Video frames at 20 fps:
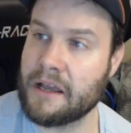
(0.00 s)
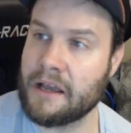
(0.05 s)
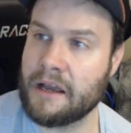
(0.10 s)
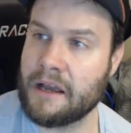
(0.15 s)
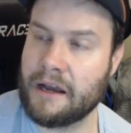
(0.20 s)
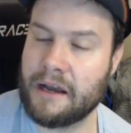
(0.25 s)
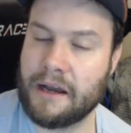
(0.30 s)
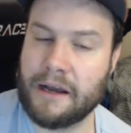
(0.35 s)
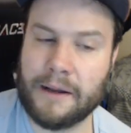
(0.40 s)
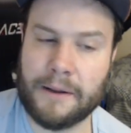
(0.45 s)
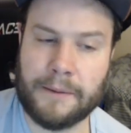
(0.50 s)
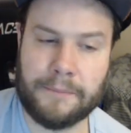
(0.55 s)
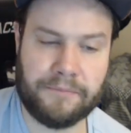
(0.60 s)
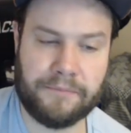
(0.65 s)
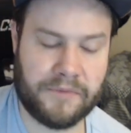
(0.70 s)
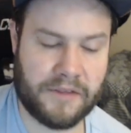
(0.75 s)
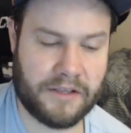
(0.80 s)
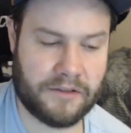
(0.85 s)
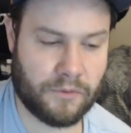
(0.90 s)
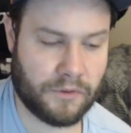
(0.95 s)

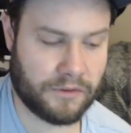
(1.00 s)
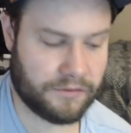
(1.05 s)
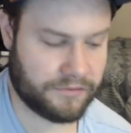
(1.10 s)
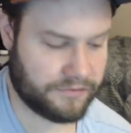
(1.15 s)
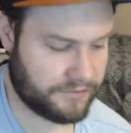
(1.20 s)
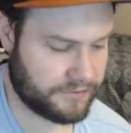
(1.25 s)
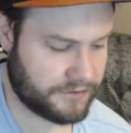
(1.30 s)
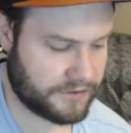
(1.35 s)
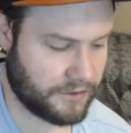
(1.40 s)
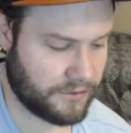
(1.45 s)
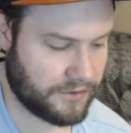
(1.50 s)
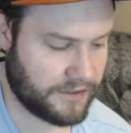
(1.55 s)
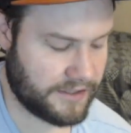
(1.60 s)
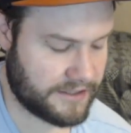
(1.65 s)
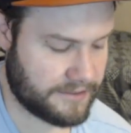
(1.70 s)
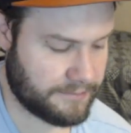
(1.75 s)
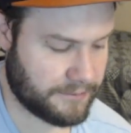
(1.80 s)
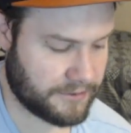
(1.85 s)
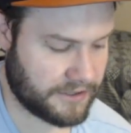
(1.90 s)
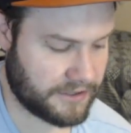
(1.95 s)
So
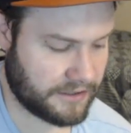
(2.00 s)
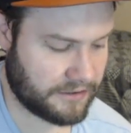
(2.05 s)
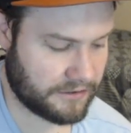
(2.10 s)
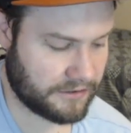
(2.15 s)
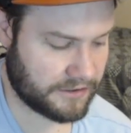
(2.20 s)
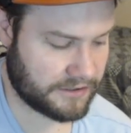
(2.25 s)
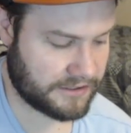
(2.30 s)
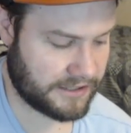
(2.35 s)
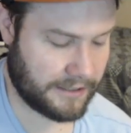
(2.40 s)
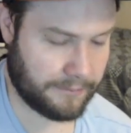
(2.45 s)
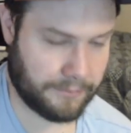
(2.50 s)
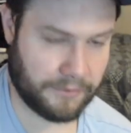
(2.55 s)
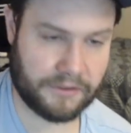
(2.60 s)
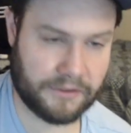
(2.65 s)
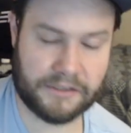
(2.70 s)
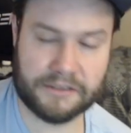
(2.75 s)
this particular example,